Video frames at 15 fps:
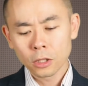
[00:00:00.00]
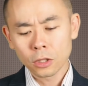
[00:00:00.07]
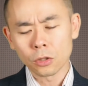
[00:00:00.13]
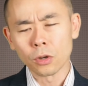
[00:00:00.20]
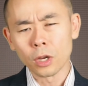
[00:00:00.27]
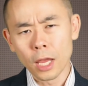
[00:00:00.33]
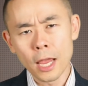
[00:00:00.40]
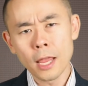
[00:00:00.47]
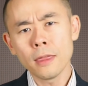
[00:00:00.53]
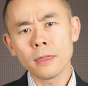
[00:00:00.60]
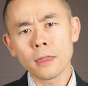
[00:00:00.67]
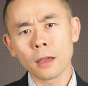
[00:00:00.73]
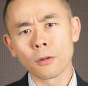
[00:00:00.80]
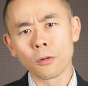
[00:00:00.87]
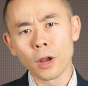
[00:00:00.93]
to
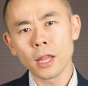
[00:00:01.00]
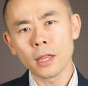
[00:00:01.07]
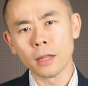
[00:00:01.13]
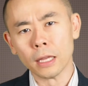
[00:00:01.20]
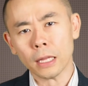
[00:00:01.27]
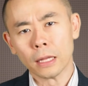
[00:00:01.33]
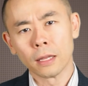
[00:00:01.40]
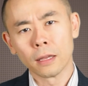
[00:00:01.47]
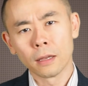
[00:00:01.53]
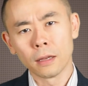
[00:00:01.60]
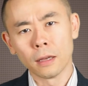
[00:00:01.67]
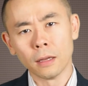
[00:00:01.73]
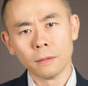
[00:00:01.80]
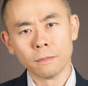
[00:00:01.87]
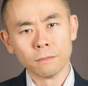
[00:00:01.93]
integrate it
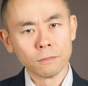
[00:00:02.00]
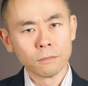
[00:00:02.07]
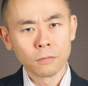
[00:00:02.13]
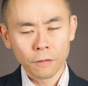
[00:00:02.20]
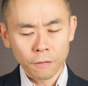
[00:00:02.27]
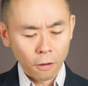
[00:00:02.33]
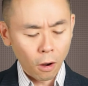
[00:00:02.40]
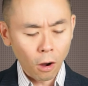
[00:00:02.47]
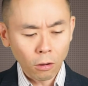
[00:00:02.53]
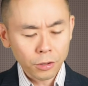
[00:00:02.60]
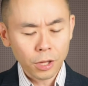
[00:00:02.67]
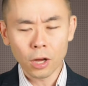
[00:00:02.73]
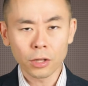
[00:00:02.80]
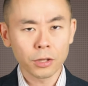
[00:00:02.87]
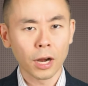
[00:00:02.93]
um, with all
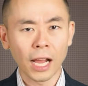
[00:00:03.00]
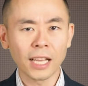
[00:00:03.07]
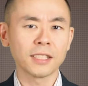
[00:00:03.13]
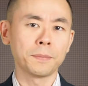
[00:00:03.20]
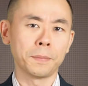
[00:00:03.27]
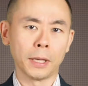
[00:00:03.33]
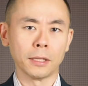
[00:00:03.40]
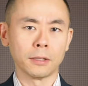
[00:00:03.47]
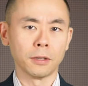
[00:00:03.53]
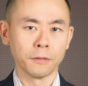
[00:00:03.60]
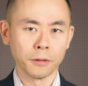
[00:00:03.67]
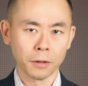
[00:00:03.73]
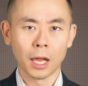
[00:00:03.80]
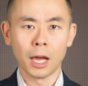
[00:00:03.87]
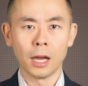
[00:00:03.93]
the other aspects of
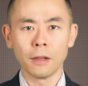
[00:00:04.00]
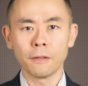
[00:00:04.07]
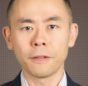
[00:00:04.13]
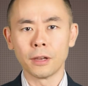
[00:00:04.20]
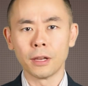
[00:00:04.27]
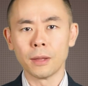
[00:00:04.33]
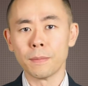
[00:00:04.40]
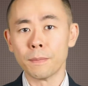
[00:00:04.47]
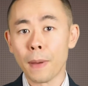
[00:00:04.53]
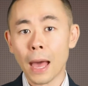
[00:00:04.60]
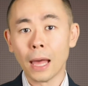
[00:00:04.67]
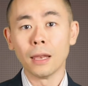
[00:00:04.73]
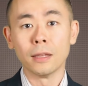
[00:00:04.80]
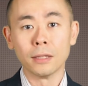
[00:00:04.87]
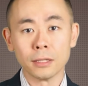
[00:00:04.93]
your life in a
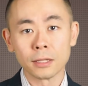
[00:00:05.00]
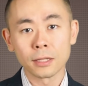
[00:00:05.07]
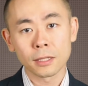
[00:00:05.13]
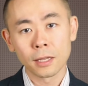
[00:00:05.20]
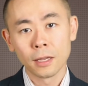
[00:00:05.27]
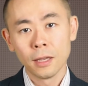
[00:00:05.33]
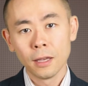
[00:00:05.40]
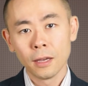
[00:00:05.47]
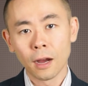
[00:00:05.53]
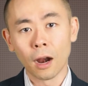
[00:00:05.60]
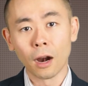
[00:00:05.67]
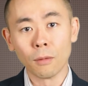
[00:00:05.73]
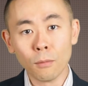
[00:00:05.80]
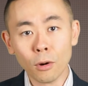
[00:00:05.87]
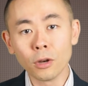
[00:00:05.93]
balanced,
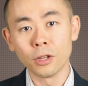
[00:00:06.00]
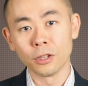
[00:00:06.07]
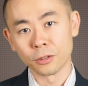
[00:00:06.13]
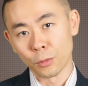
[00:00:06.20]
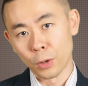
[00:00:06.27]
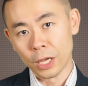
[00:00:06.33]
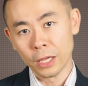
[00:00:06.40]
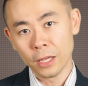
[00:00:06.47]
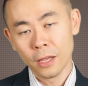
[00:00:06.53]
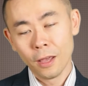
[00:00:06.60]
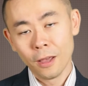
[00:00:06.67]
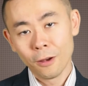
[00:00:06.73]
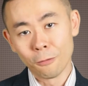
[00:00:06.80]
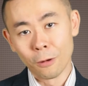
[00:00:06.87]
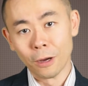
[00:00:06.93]
harmonious way,
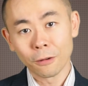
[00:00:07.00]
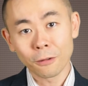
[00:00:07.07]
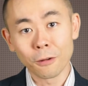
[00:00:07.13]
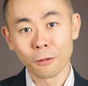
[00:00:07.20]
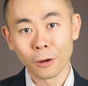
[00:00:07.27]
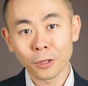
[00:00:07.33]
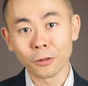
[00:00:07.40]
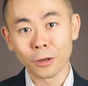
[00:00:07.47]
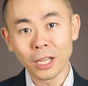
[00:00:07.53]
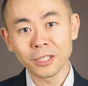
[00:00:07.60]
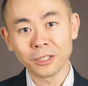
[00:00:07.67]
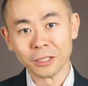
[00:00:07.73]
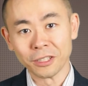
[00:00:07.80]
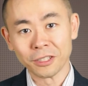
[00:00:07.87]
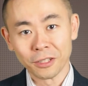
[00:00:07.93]
well,
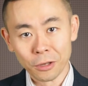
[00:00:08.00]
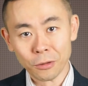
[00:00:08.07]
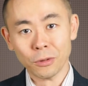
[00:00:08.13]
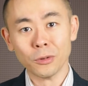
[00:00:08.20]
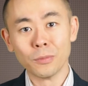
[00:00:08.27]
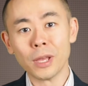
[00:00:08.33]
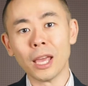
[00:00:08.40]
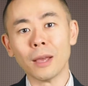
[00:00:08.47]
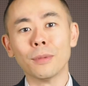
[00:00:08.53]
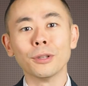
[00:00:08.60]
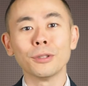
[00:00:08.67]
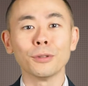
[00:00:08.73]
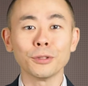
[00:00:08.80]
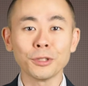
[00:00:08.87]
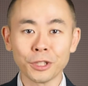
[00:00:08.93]
congratulations, you will be able
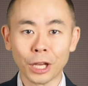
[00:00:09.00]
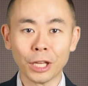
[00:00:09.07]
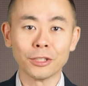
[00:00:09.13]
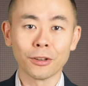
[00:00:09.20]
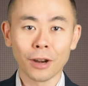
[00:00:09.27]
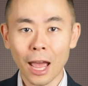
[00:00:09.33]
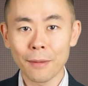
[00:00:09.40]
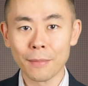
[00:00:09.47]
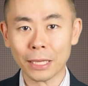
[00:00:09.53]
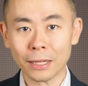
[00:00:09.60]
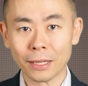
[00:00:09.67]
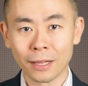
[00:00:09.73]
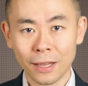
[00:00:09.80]
to change your habit.